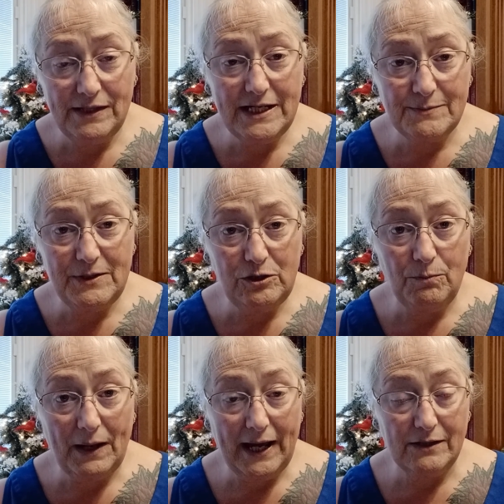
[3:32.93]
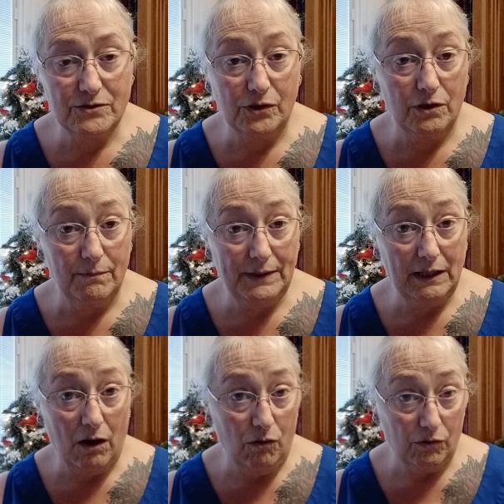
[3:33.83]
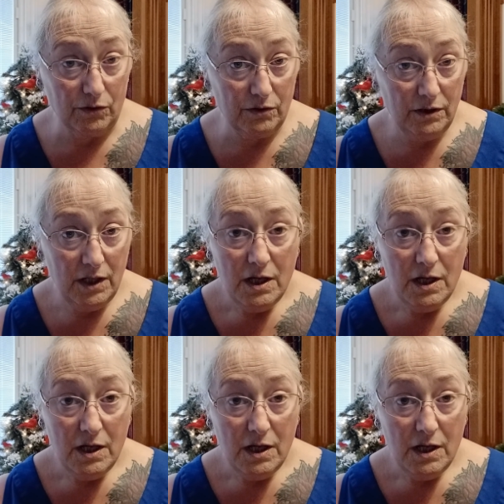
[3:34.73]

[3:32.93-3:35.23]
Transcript: these menu plans are going to be longer,